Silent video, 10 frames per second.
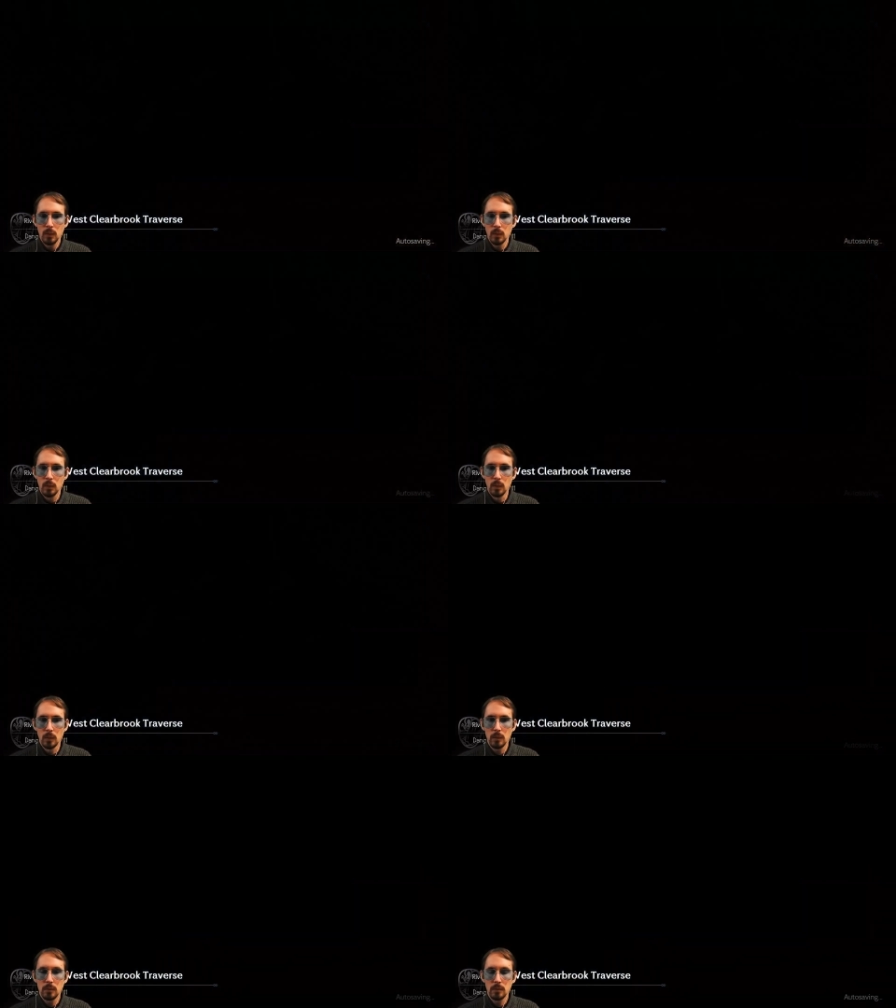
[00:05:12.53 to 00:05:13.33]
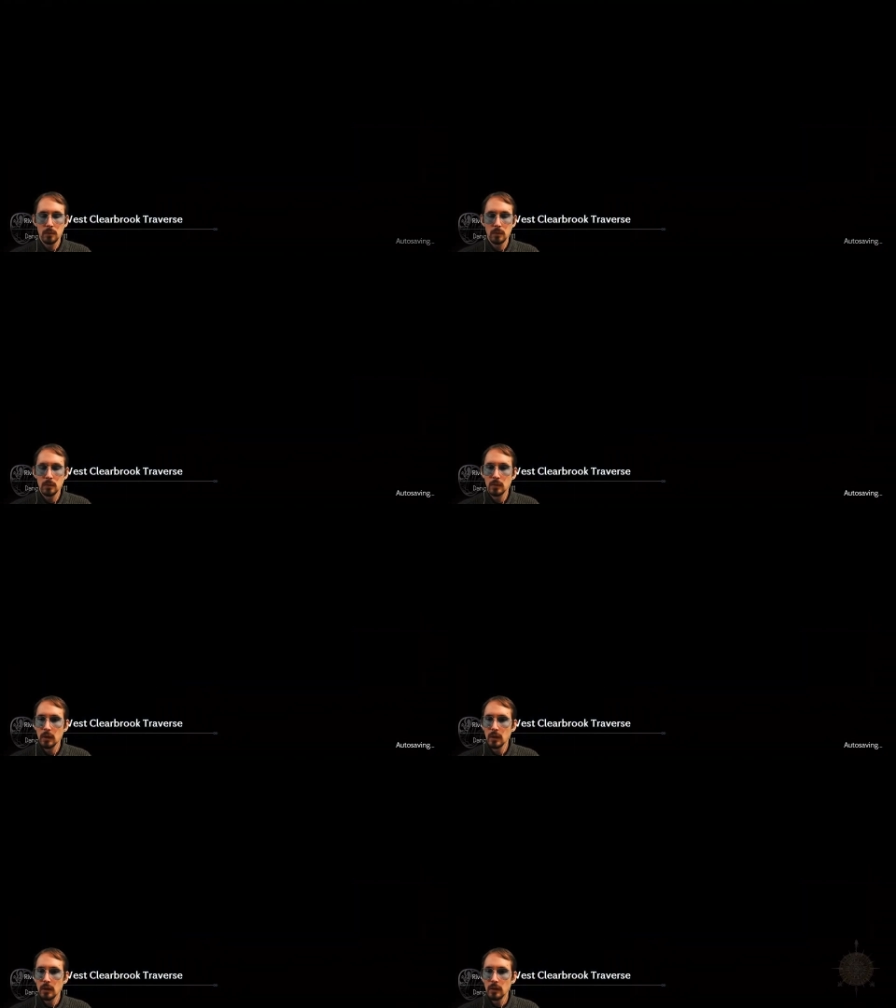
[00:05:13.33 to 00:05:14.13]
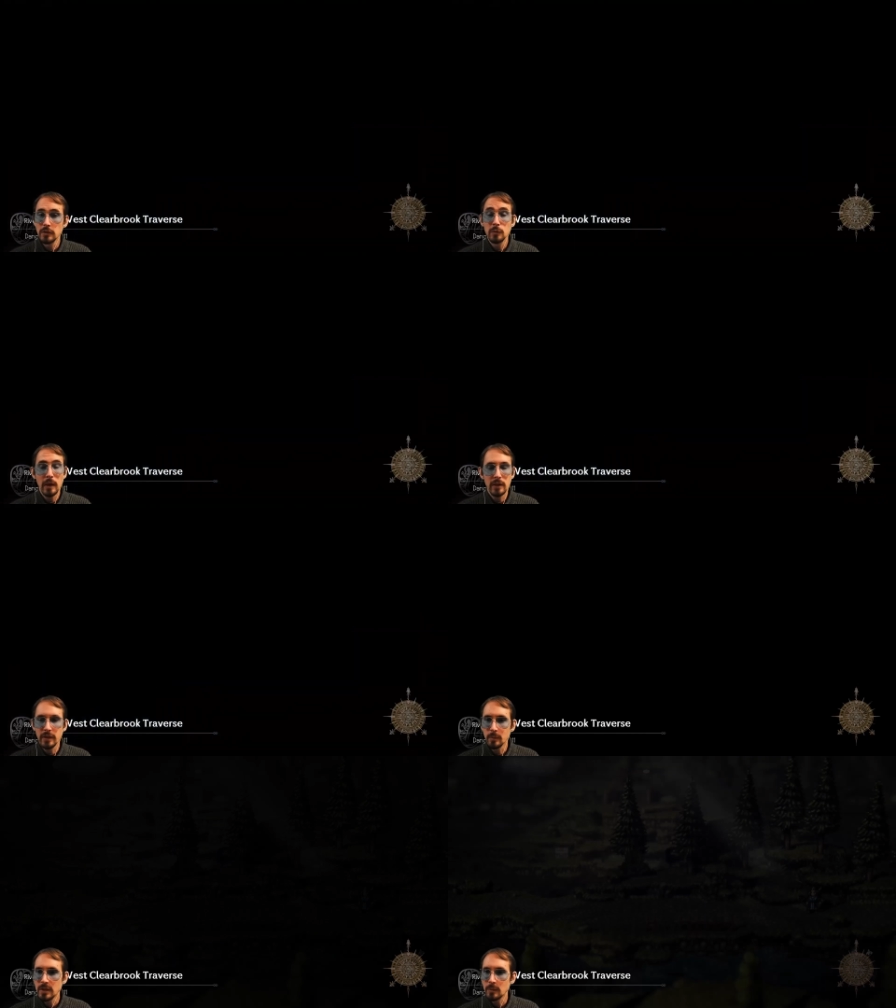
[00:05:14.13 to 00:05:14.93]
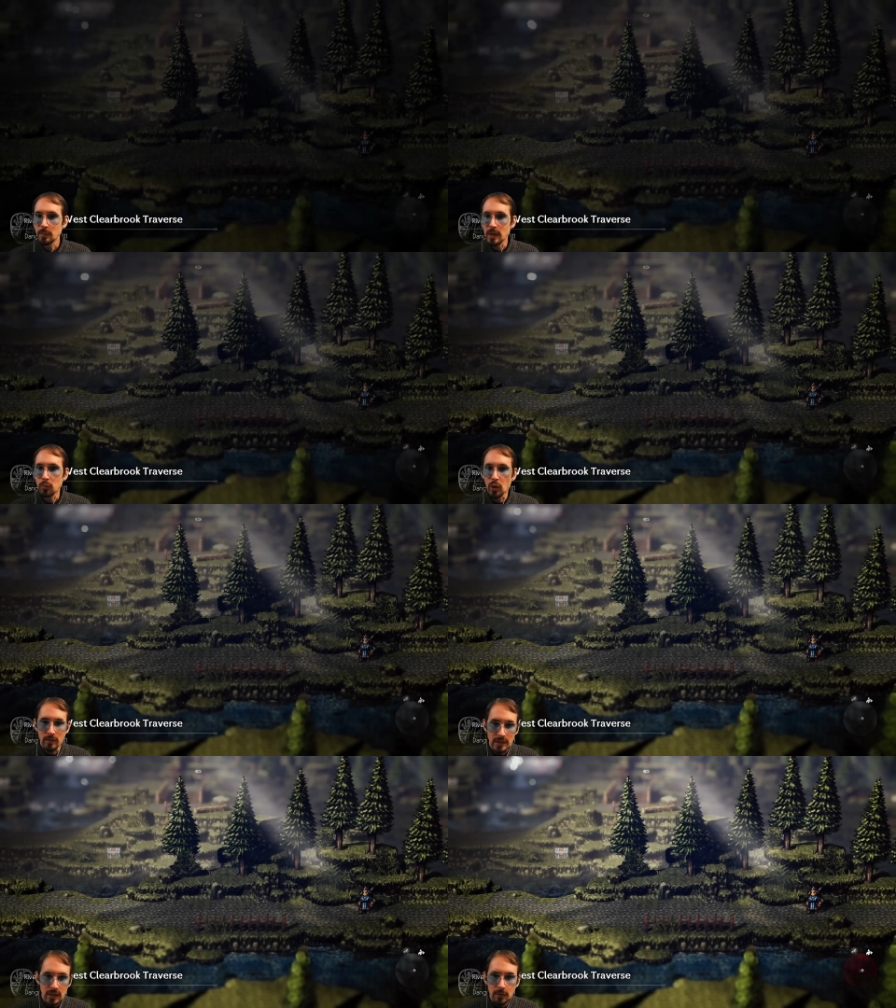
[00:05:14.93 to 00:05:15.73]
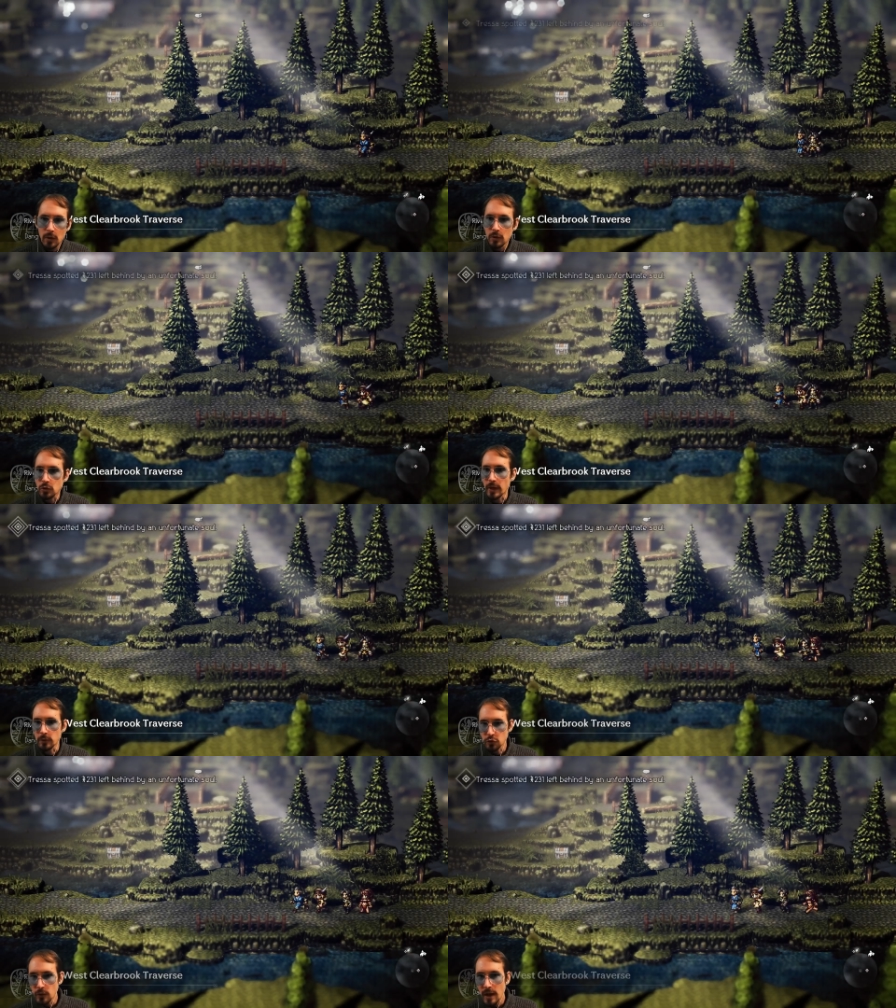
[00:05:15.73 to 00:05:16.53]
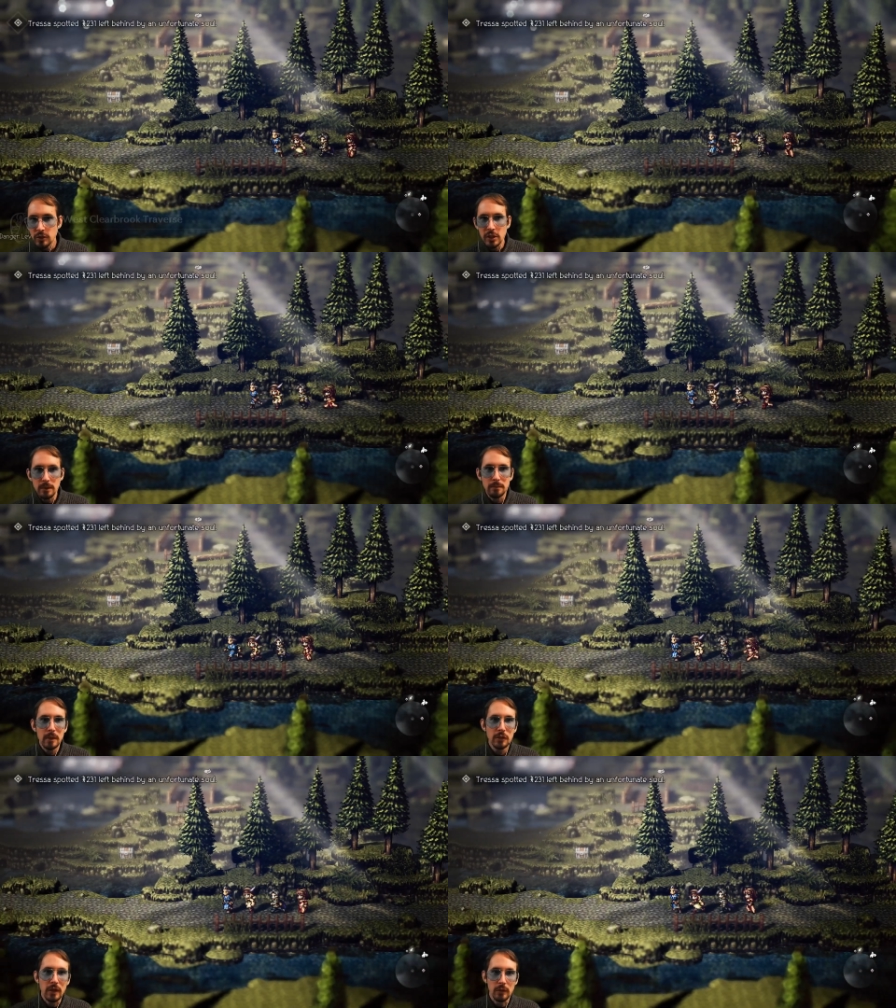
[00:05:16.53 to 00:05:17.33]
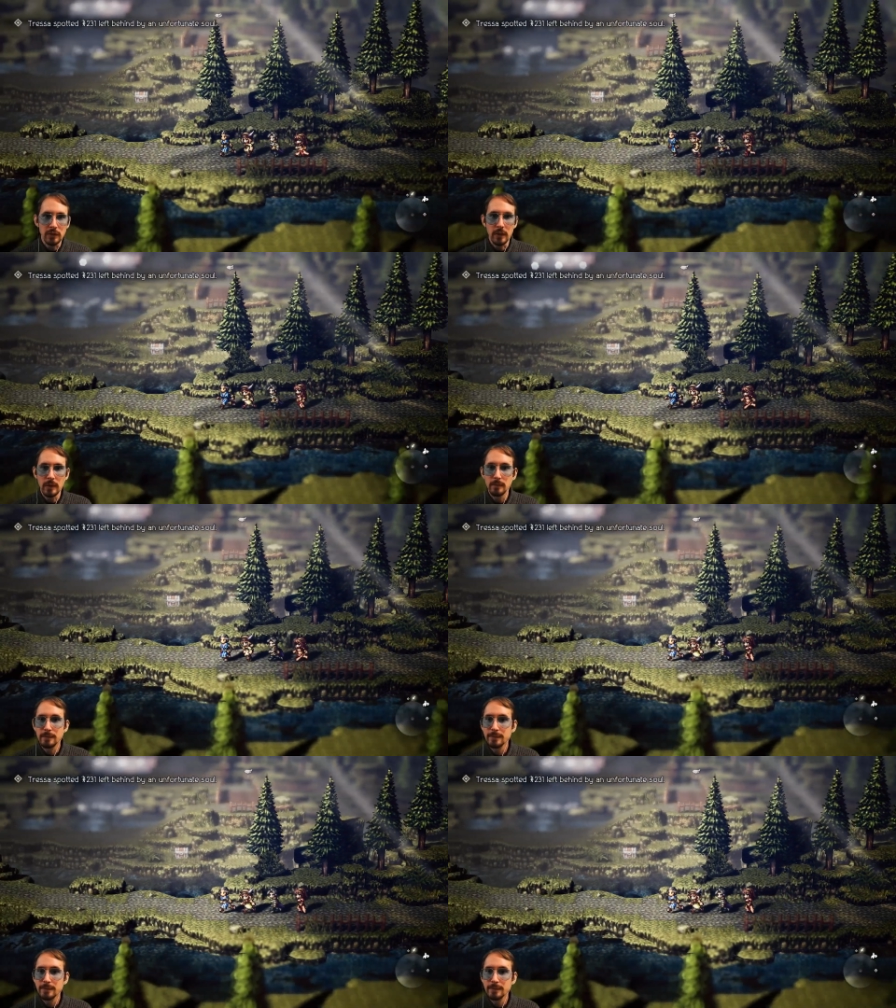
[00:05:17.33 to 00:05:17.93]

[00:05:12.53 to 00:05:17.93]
Hmm. This is by the same team that made Bravely Default, Triangle Strategy, etc., etc.